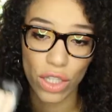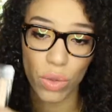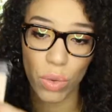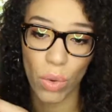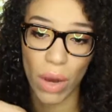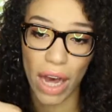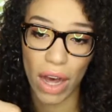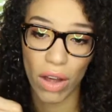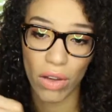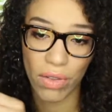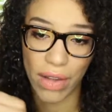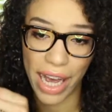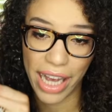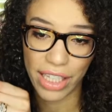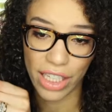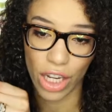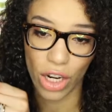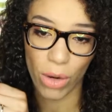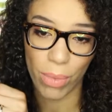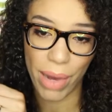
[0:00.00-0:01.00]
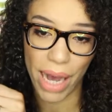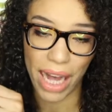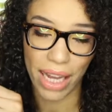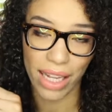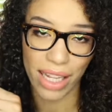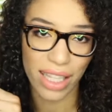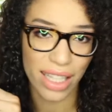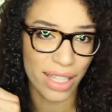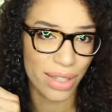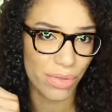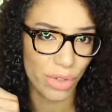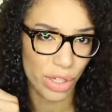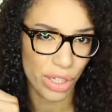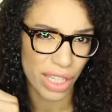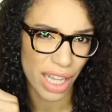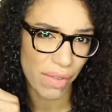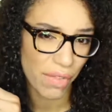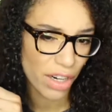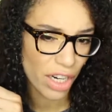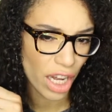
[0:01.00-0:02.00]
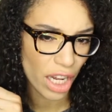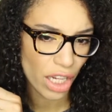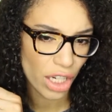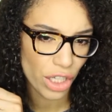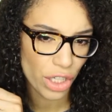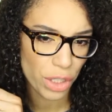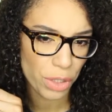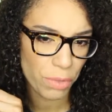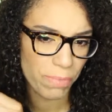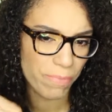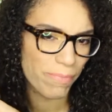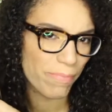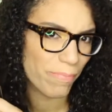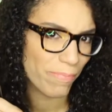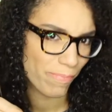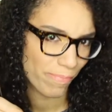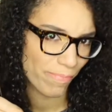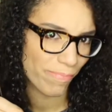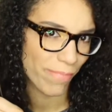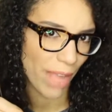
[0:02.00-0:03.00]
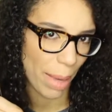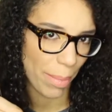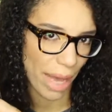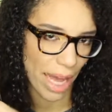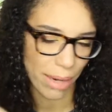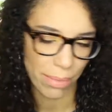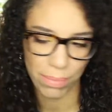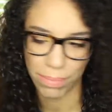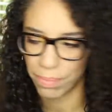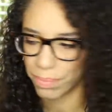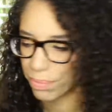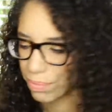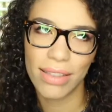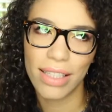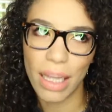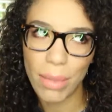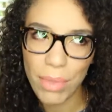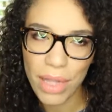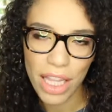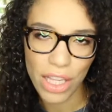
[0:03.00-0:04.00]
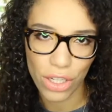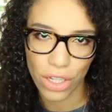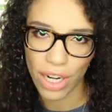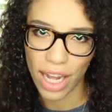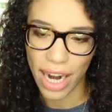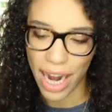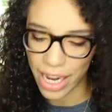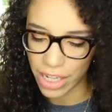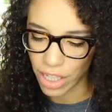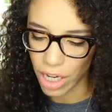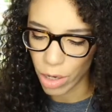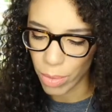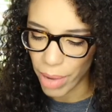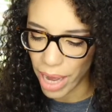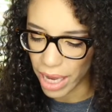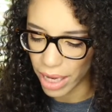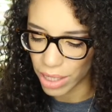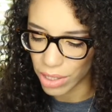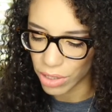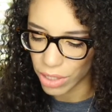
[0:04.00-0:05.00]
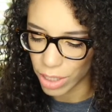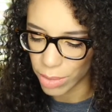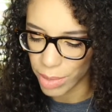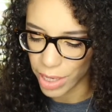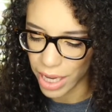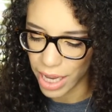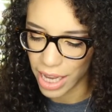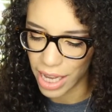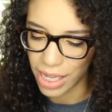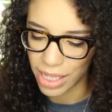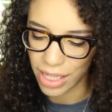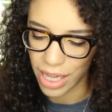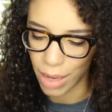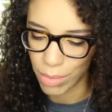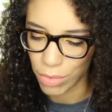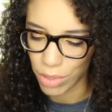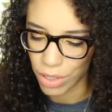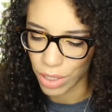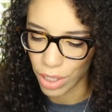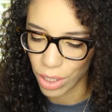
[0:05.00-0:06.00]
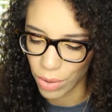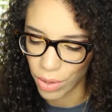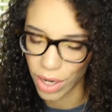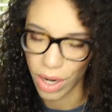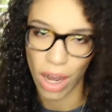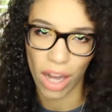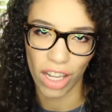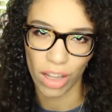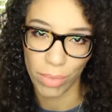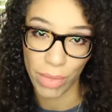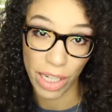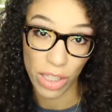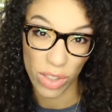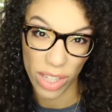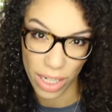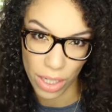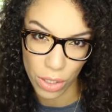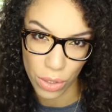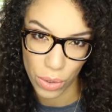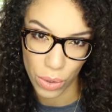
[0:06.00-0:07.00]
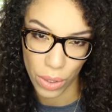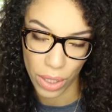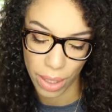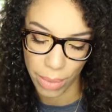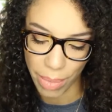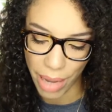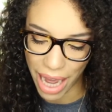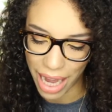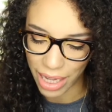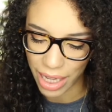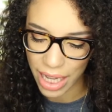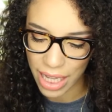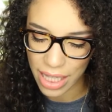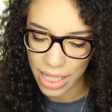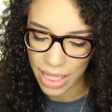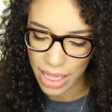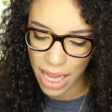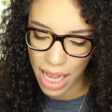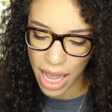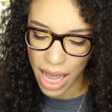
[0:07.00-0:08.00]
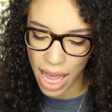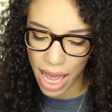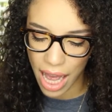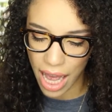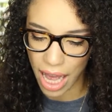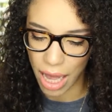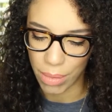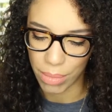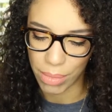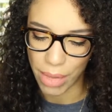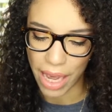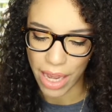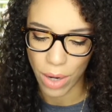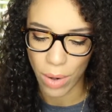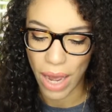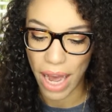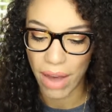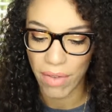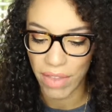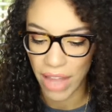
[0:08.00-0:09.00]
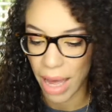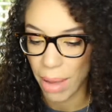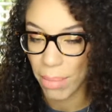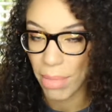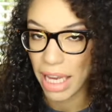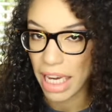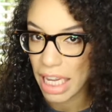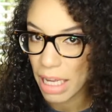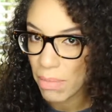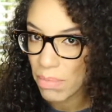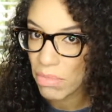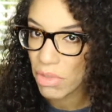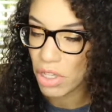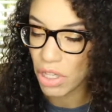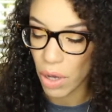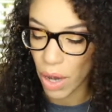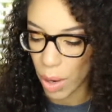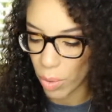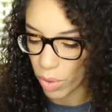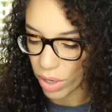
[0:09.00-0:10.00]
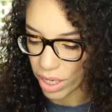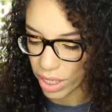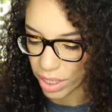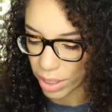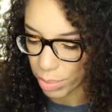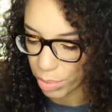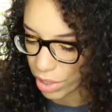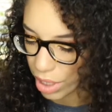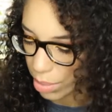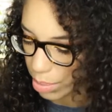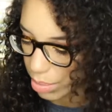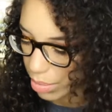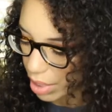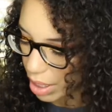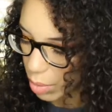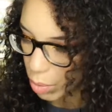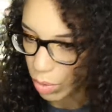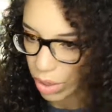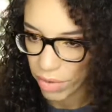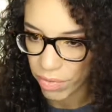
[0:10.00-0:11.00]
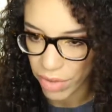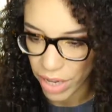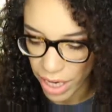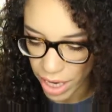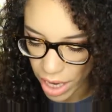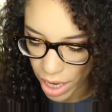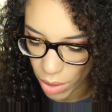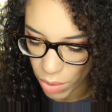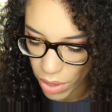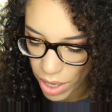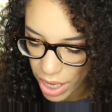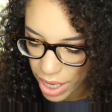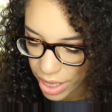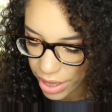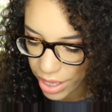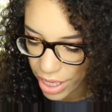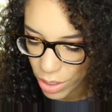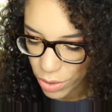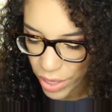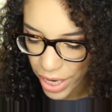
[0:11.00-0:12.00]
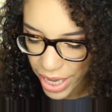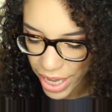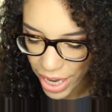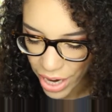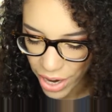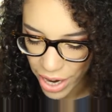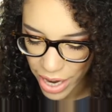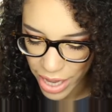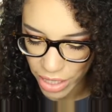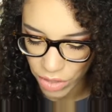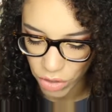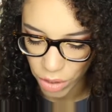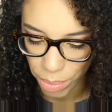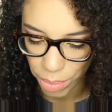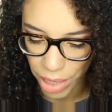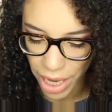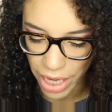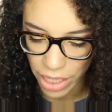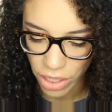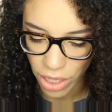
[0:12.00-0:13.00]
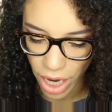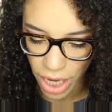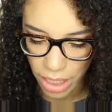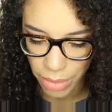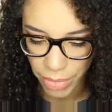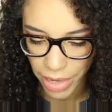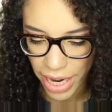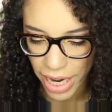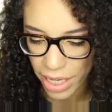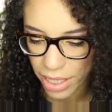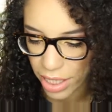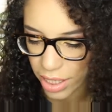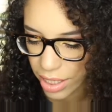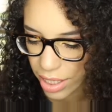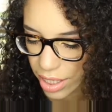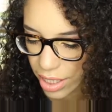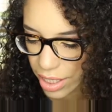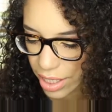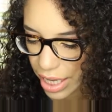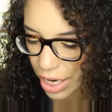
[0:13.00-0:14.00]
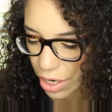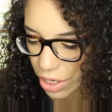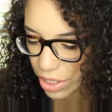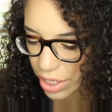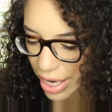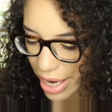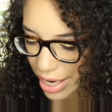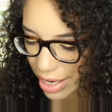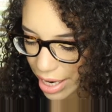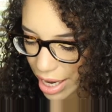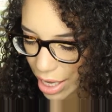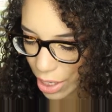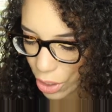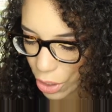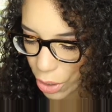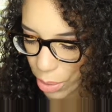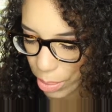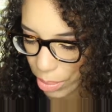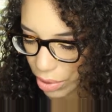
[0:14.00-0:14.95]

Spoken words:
get 12 eyeshadow palettes for $7. Not bad. Some of these are not eyeshadow palettes just because I'm just including all of my drugstore palettes. I don't have that many, so I wanted to put them in one video. This right here is from BH Cosmetics. This is their 10 color